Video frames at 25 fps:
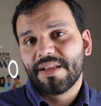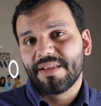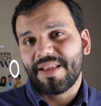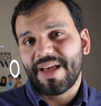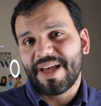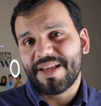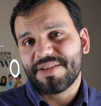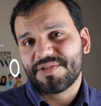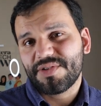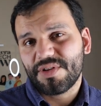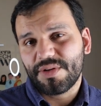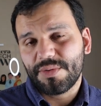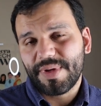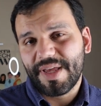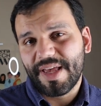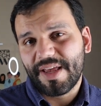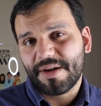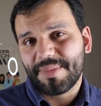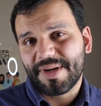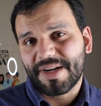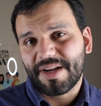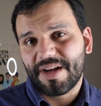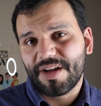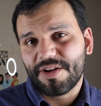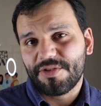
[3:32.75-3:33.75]
Last year, we
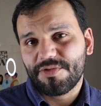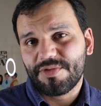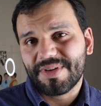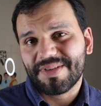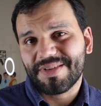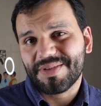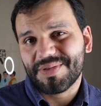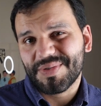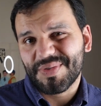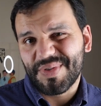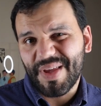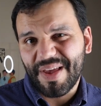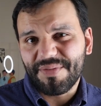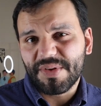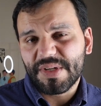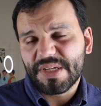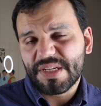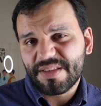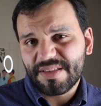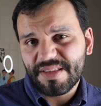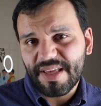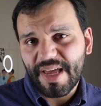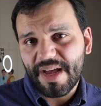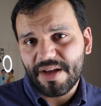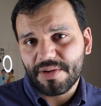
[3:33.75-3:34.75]
had about
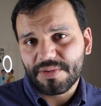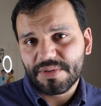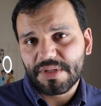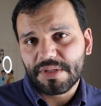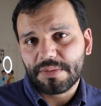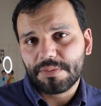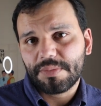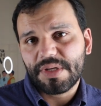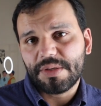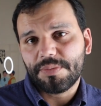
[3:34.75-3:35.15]
170,000